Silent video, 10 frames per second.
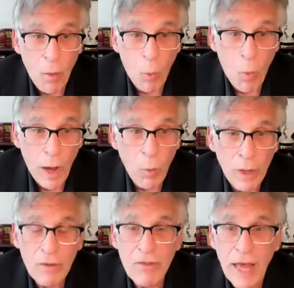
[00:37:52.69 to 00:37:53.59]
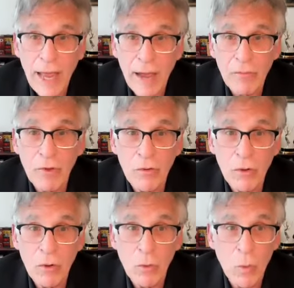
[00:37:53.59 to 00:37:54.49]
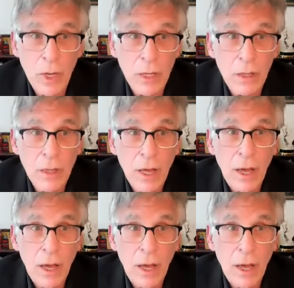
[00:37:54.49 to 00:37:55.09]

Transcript: Well, what does that have to do with